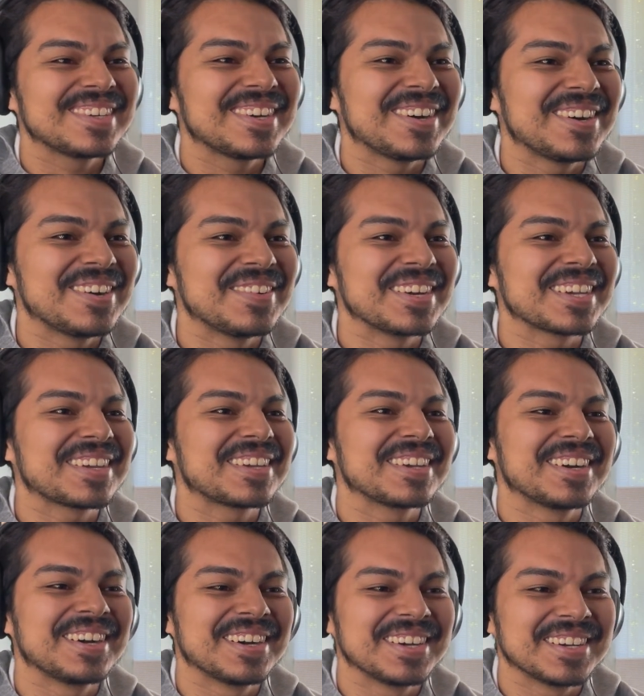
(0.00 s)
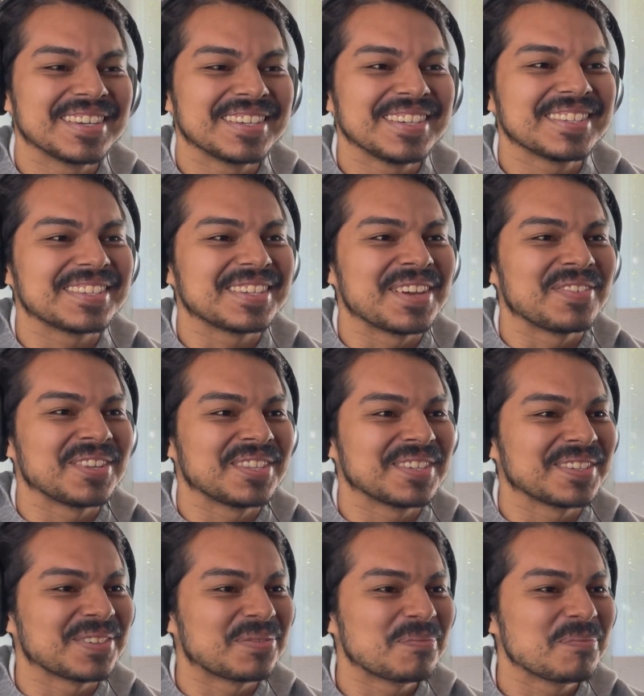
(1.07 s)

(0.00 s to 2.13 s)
Oh my god, this is everything.